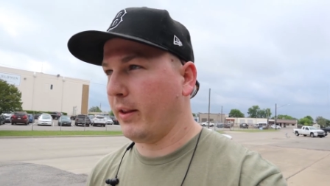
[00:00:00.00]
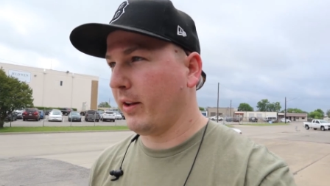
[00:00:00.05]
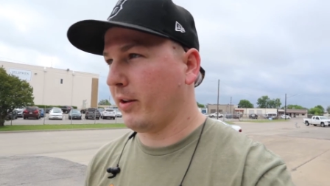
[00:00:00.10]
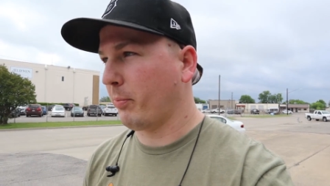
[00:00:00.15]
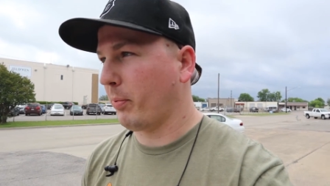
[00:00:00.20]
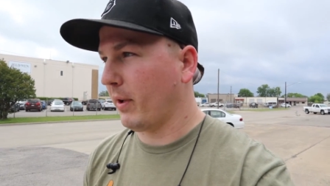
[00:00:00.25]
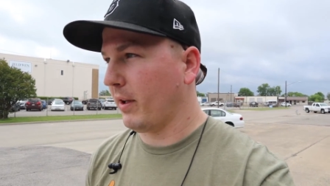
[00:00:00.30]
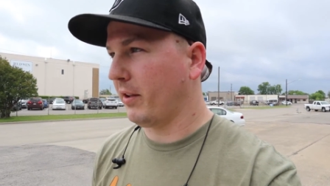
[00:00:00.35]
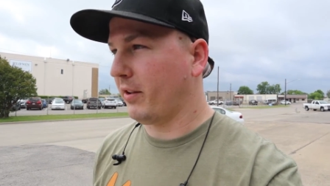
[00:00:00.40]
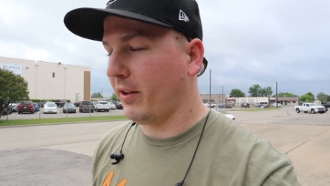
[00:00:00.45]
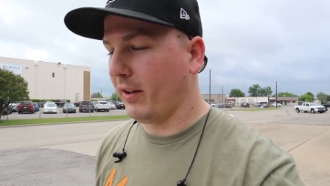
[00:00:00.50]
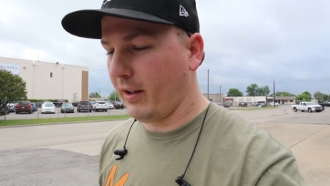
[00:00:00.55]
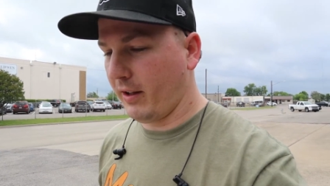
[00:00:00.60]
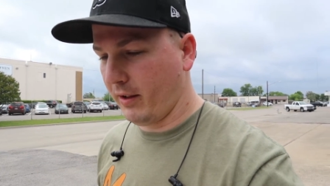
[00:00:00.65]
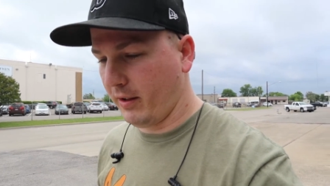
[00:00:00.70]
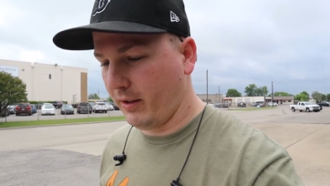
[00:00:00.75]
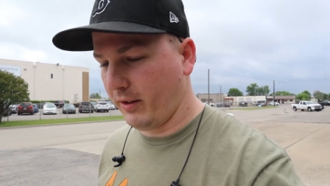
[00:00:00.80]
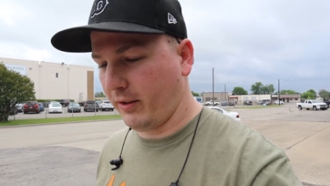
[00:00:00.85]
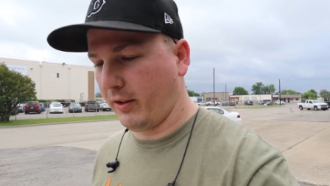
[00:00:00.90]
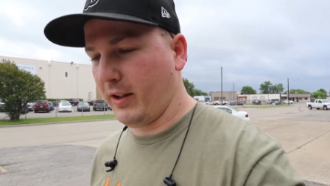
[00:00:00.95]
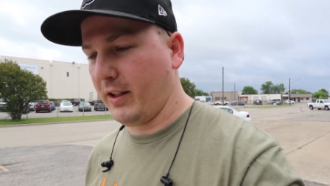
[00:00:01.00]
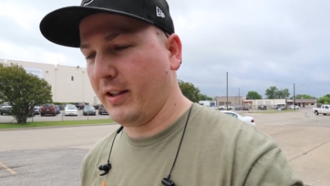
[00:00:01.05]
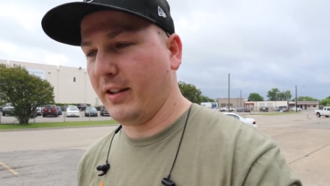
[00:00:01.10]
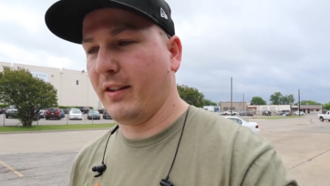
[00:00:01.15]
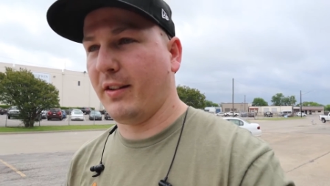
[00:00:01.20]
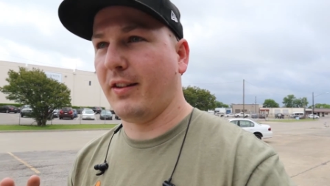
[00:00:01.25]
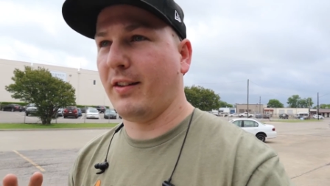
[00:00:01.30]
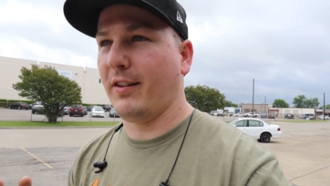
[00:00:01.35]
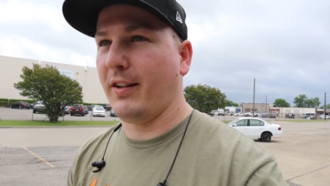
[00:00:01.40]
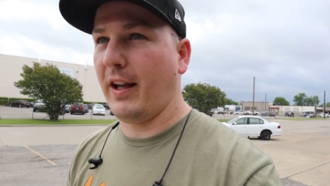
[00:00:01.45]
This place is
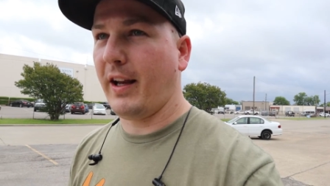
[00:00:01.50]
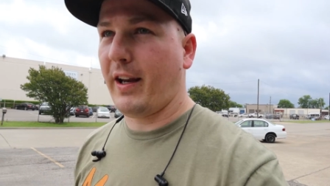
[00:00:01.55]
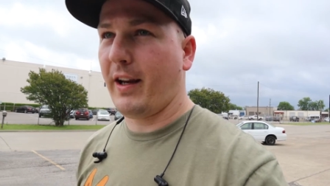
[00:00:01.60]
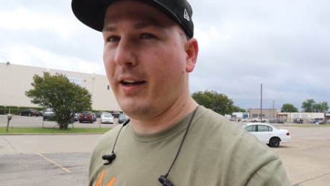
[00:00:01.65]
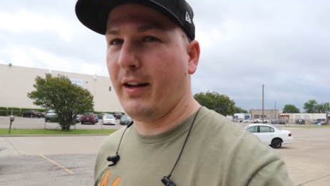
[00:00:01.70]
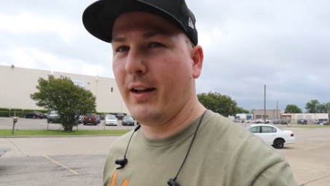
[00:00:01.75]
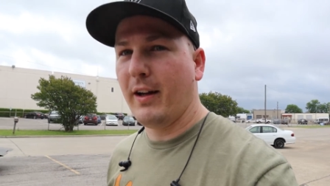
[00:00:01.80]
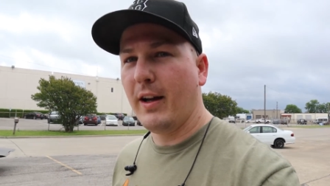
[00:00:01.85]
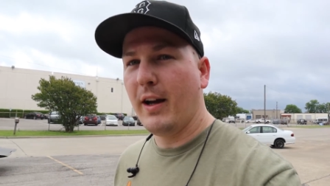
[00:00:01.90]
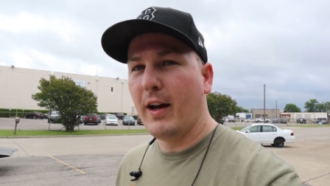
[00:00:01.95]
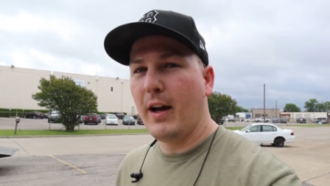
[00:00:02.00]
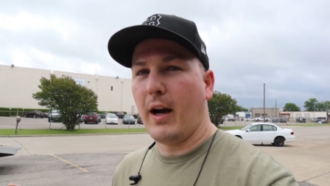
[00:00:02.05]
insane.